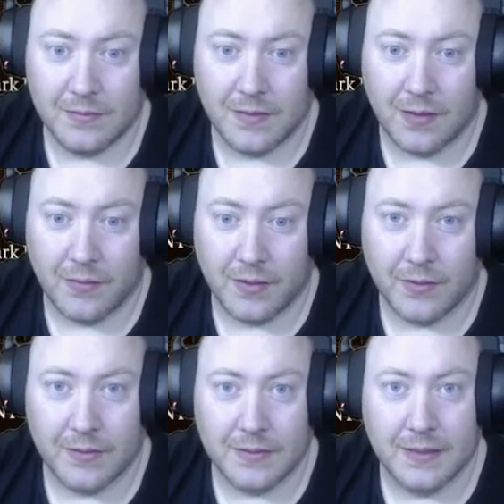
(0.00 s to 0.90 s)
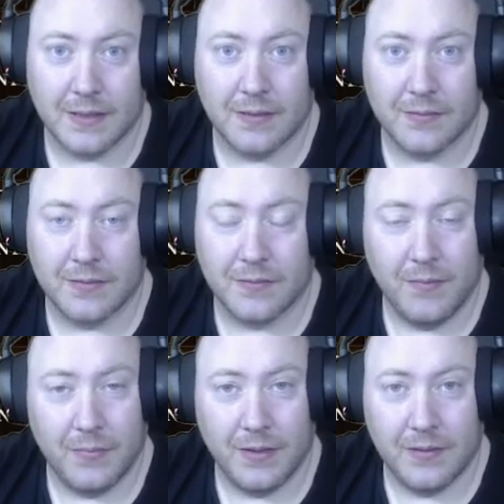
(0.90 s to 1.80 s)
How are they going to take out the
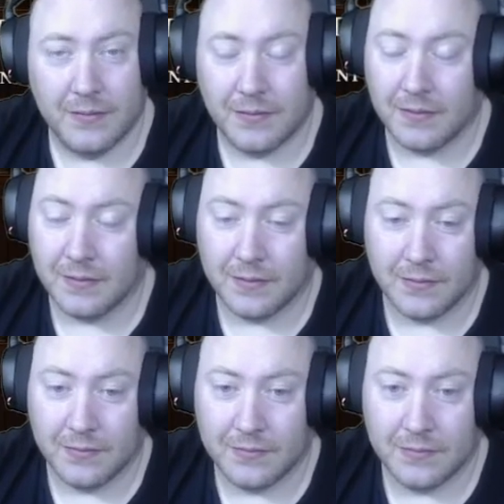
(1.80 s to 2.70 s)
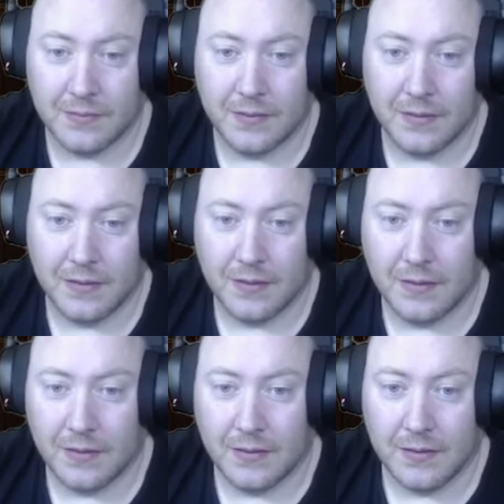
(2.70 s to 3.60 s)
vampire? I don't know.
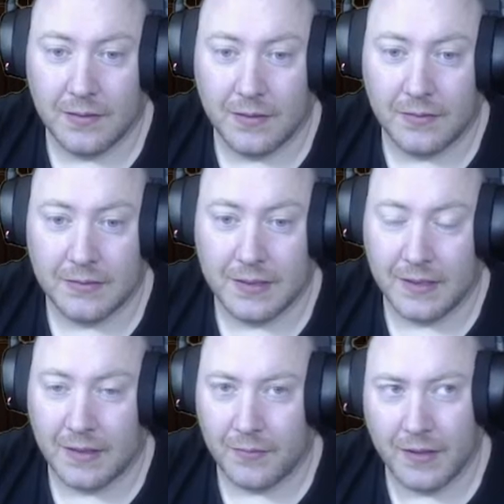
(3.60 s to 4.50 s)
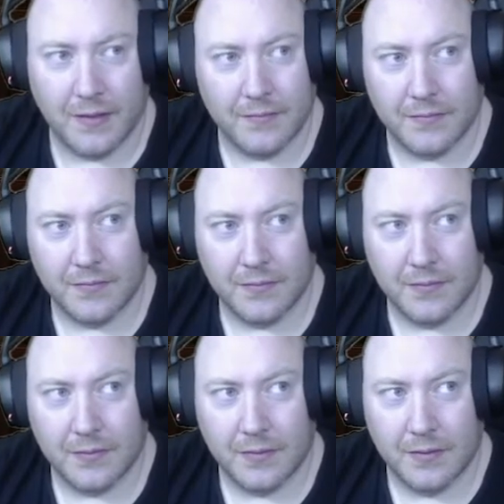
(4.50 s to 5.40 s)
Now, saying that, we have,
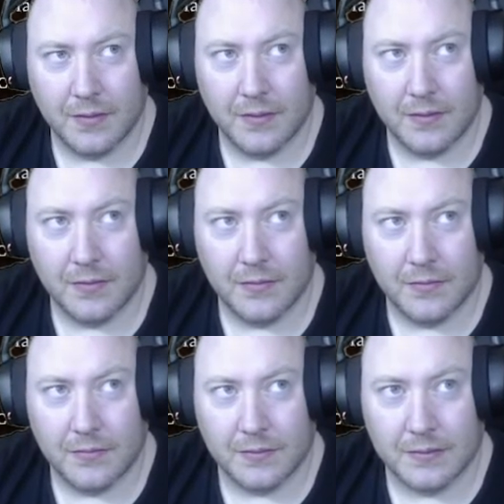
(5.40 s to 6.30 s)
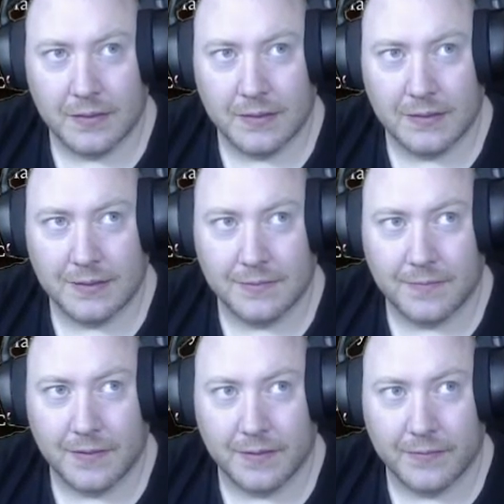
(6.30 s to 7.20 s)
well, this is
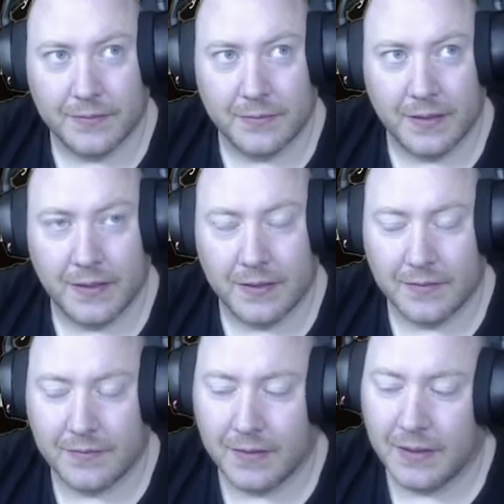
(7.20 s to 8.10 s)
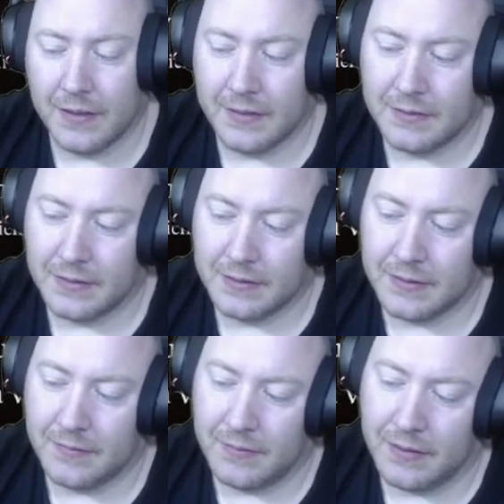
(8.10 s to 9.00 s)
5, so we have 6,
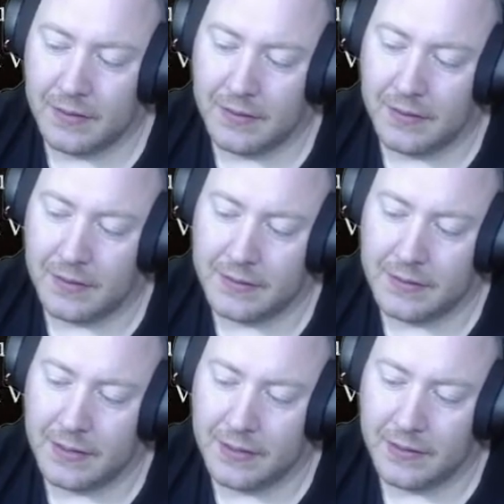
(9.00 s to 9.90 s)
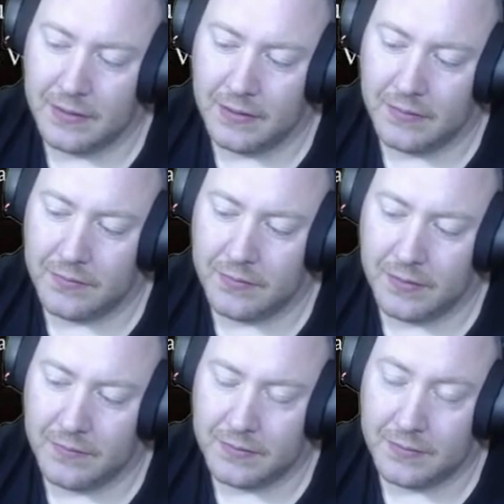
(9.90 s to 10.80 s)
7, 8, 9, 10, 11,
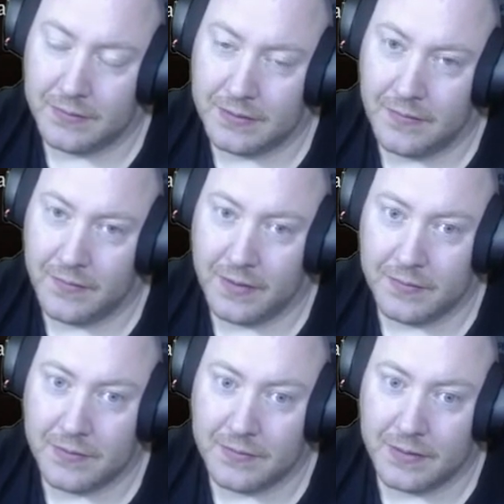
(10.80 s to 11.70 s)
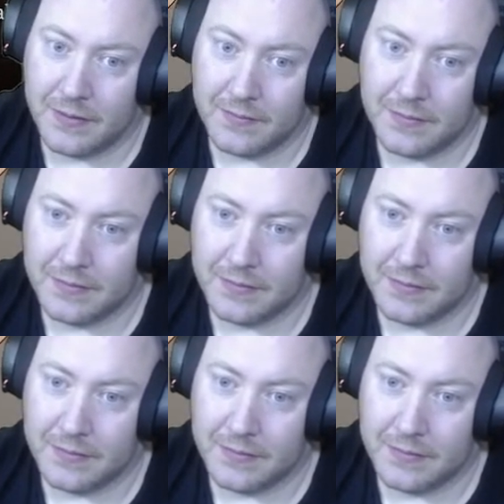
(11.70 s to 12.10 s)
12, so we have 7 episodes left.